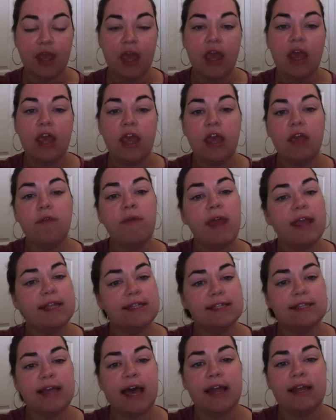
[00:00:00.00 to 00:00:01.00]
He writes
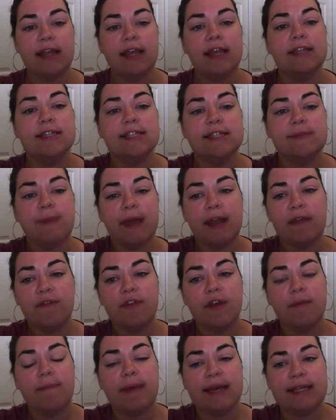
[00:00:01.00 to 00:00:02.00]
that, in spite of their
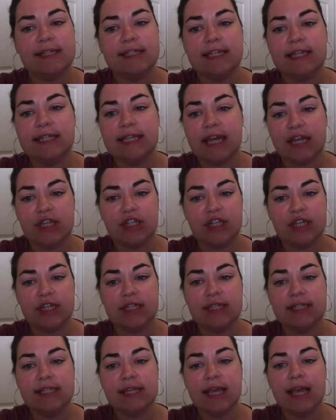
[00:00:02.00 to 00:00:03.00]
best
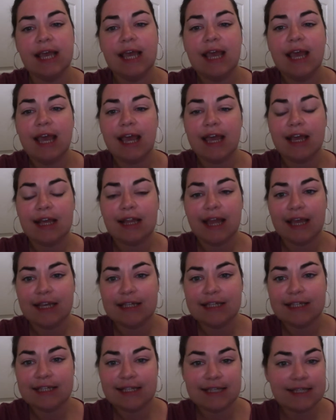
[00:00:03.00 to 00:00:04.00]
intentions,
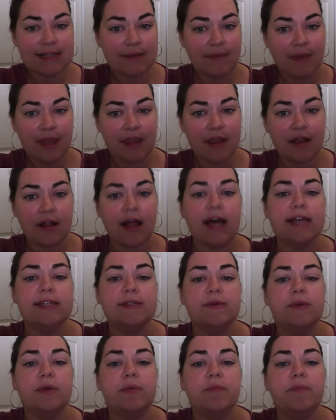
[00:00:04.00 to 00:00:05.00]
eclecticism in the
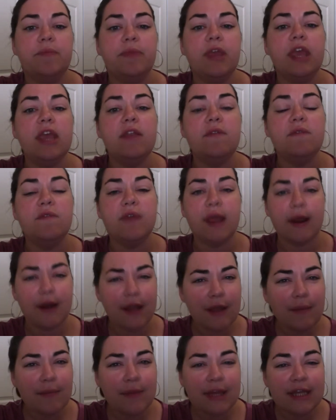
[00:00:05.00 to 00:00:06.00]
classroom
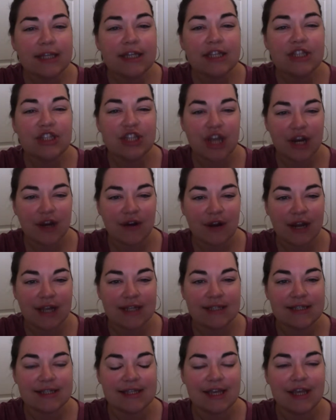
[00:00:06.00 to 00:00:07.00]
invariably
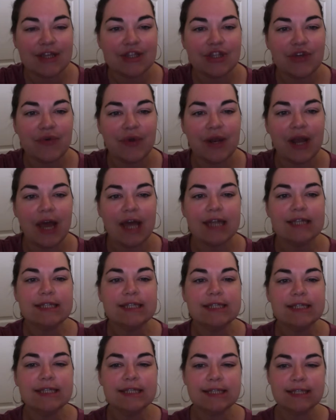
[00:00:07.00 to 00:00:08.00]
degenerates into an
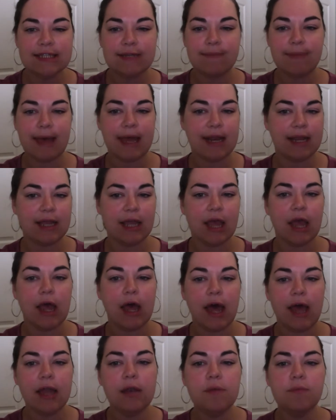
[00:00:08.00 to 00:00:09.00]
unsystematic,
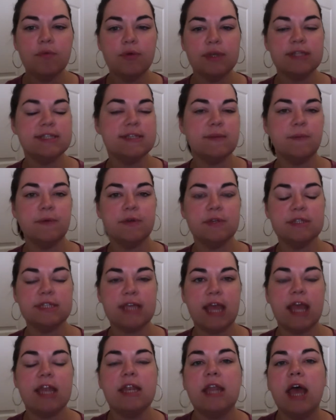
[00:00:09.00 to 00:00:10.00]
unprincipled,
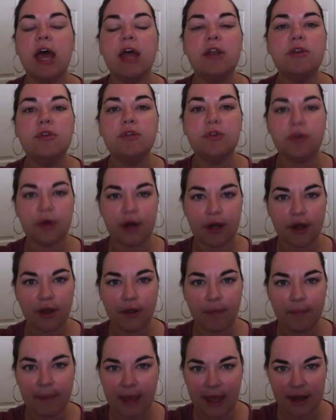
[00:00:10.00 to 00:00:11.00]
and uncritical
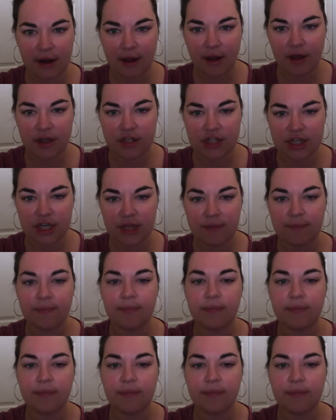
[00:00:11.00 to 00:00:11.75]
pedagogy.